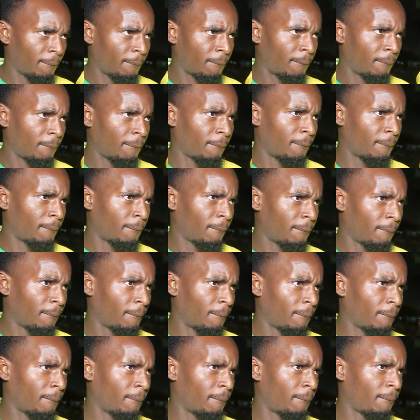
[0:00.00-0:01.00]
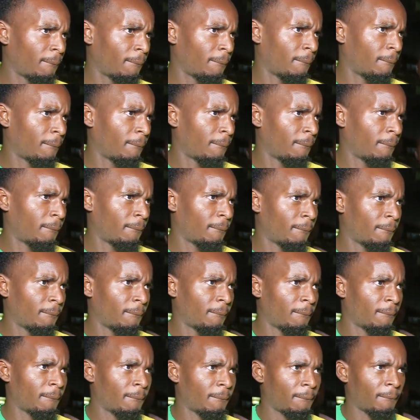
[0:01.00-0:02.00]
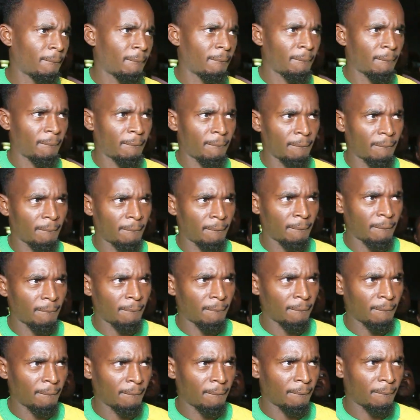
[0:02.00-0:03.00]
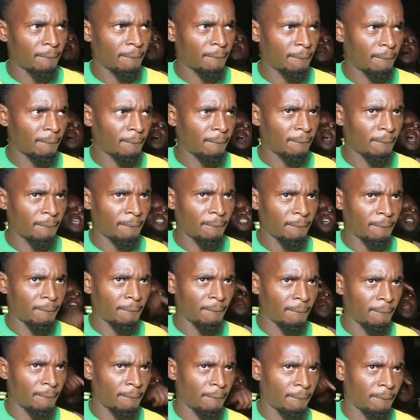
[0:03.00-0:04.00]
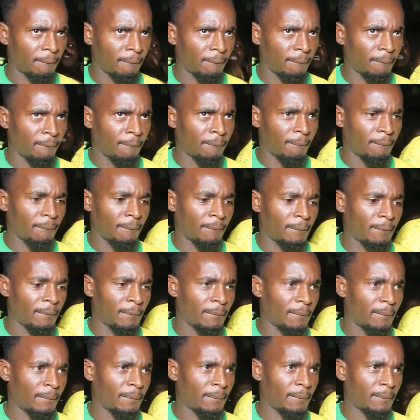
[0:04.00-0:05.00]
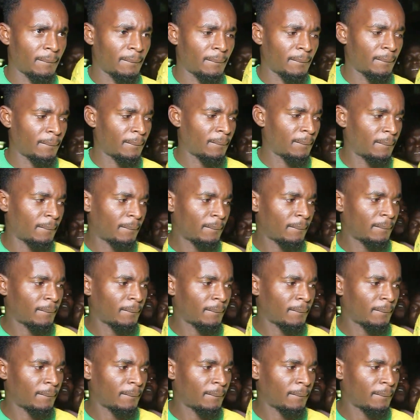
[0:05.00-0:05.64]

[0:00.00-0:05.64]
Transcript: (not speaking)